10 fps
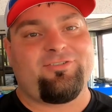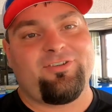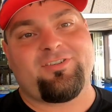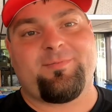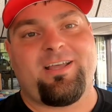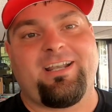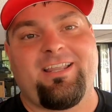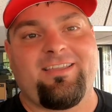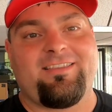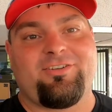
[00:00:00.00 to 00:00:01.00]
just about
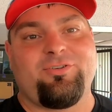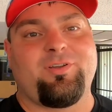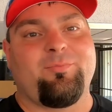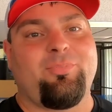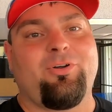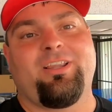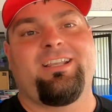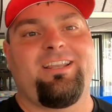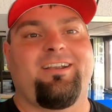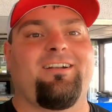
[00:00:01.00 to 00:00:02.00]
anything that you can pull
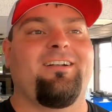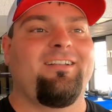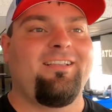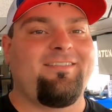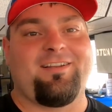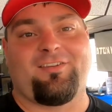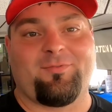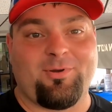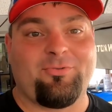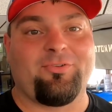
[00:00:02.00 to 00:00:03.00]
in here that is
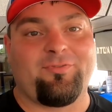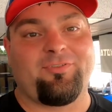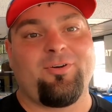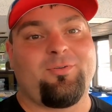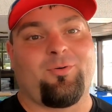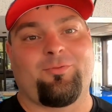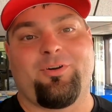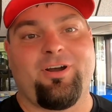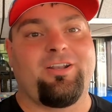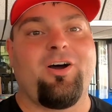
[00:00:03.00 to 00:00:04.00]
supposed to float or
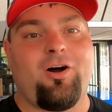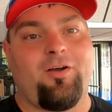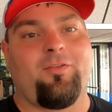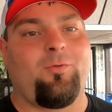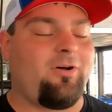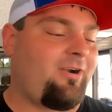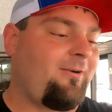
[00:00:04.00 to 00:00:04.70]
run on the water.